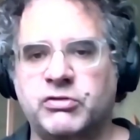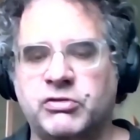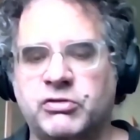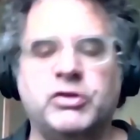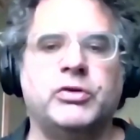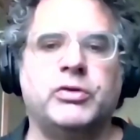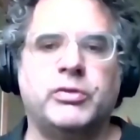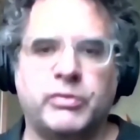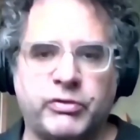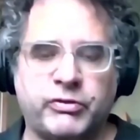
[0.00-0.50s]

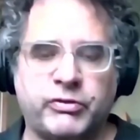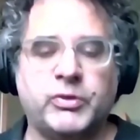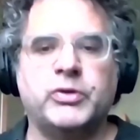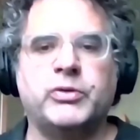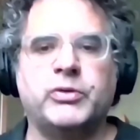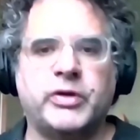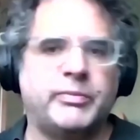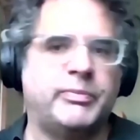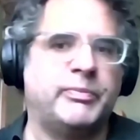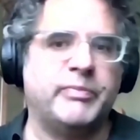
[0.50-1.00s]
to
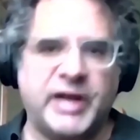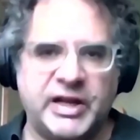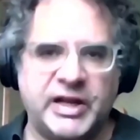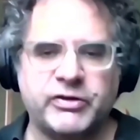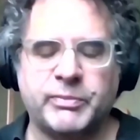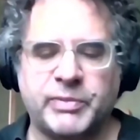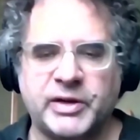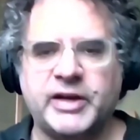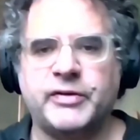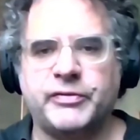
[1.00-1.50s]
through the
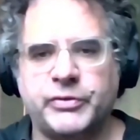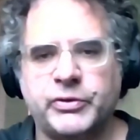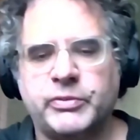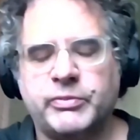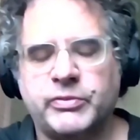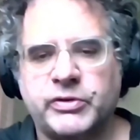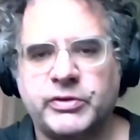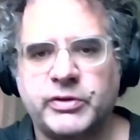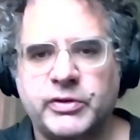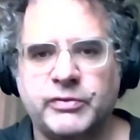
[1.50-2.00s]
major
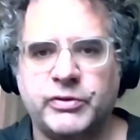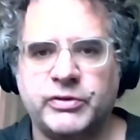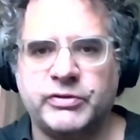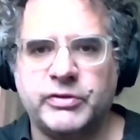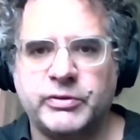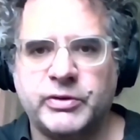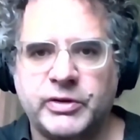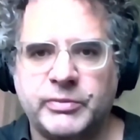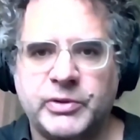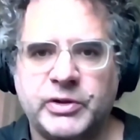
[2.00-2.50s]
platforms, if you
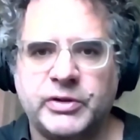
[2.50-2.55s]
yeah. see what